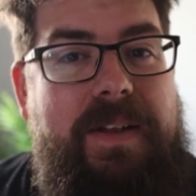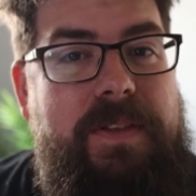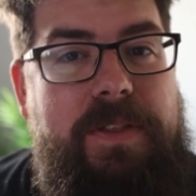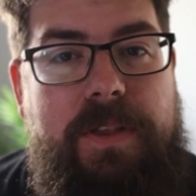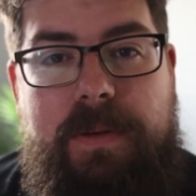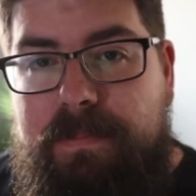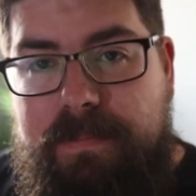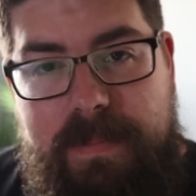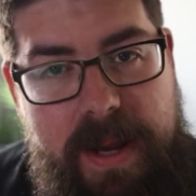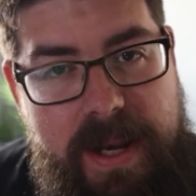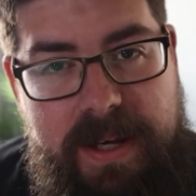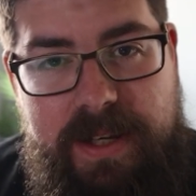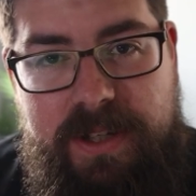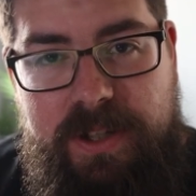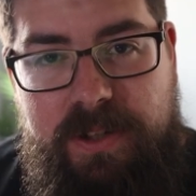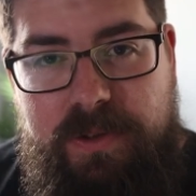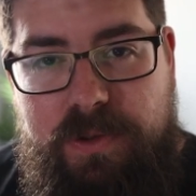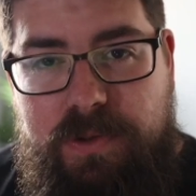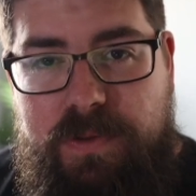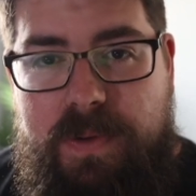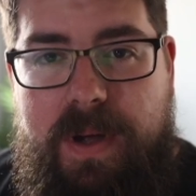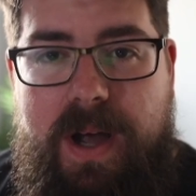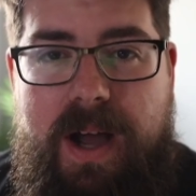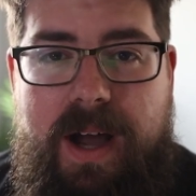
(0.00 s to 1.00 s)
The
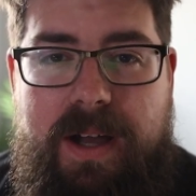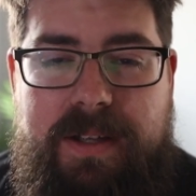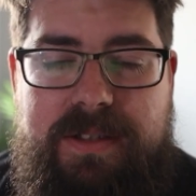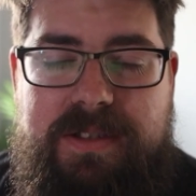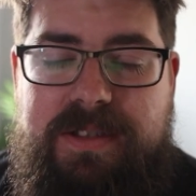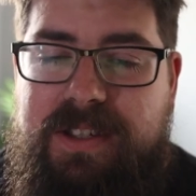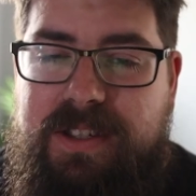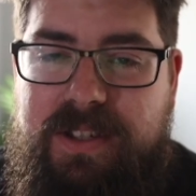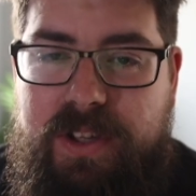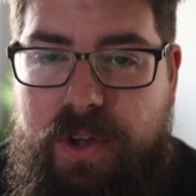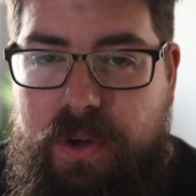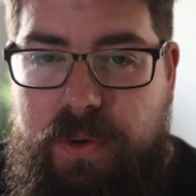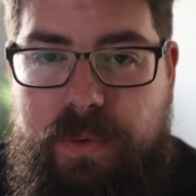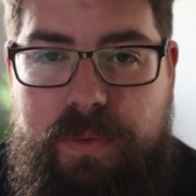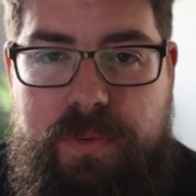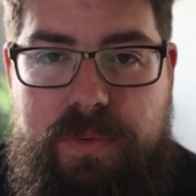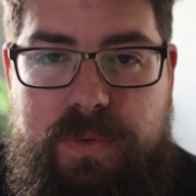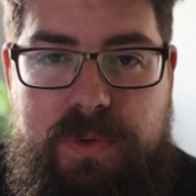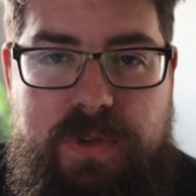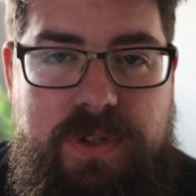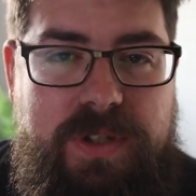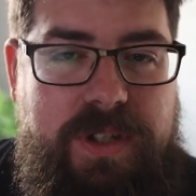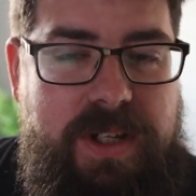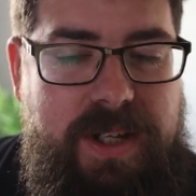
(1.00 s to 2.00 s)
menus were hard to
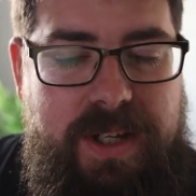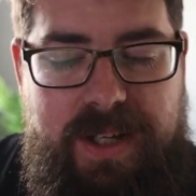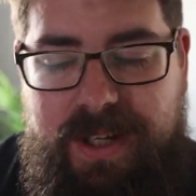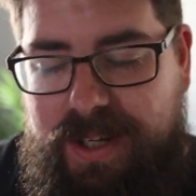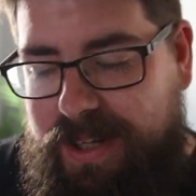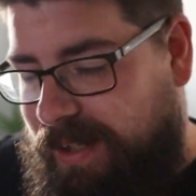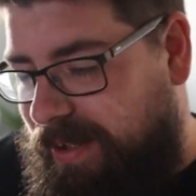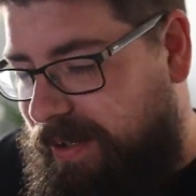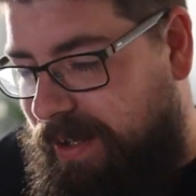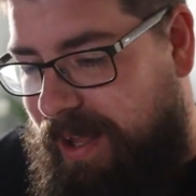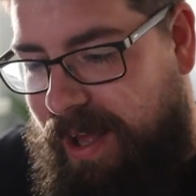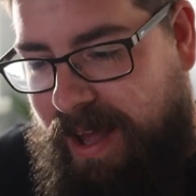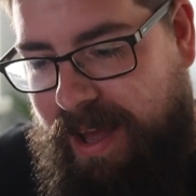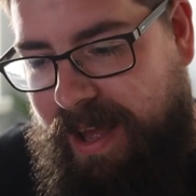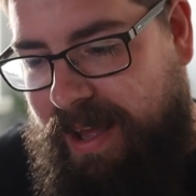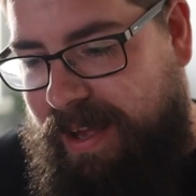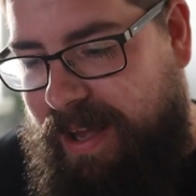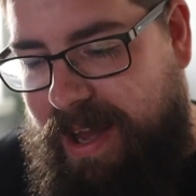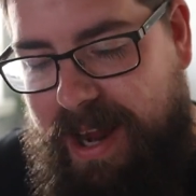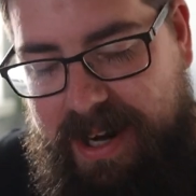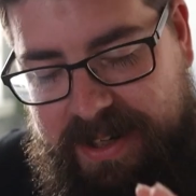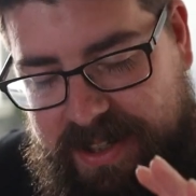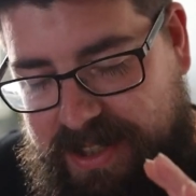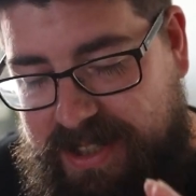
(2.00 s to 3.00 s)
use,
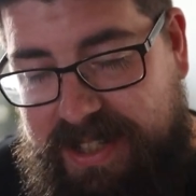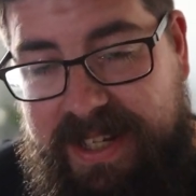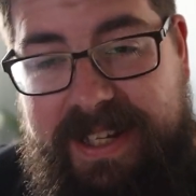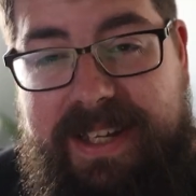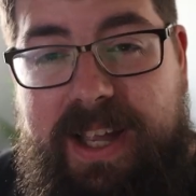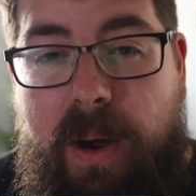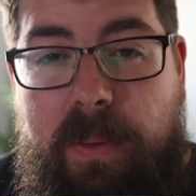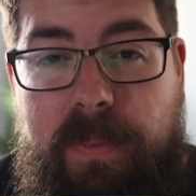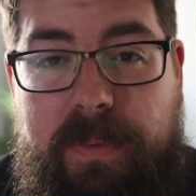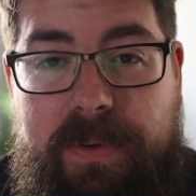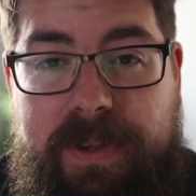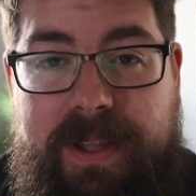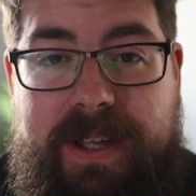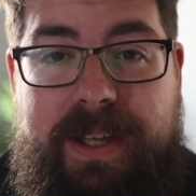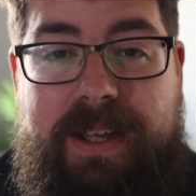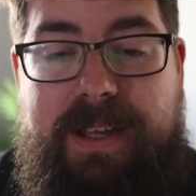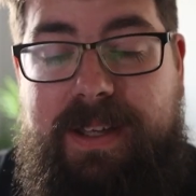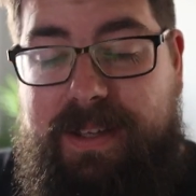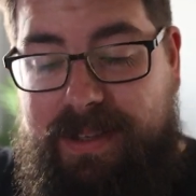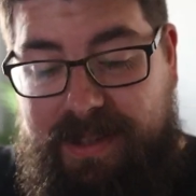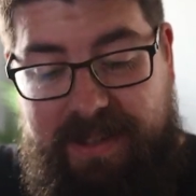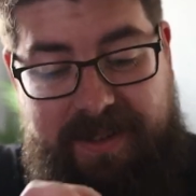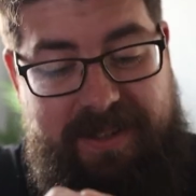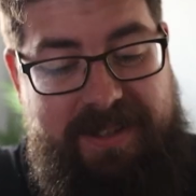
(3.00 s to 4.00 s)
like I just didn't get on with it.